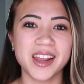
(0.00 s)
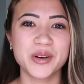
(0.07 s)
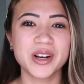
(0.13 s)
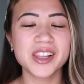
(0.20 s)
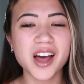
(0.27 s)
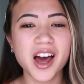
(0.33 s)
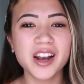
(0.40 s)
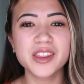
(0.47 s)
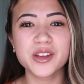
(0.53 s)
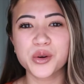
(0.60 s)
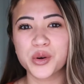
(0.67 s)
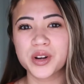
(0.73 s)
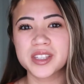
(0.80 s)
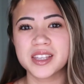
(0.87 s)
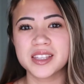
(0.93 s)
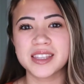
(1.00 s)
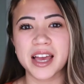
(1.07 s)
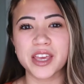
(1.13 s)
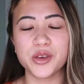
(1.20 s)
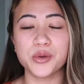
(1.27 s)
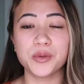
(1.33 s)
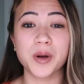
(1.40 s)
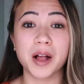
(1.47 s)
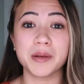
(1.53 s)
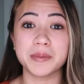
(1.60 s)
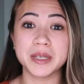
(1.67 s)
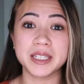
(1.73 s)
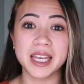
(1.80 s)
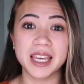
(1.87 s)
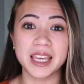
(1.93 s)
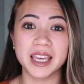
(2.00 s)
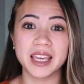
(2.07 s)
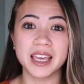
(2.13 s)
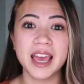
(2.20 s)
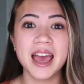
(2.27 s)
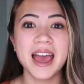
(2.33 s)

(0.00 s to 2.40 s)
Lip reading: what a lot of the courses that you will probably be taking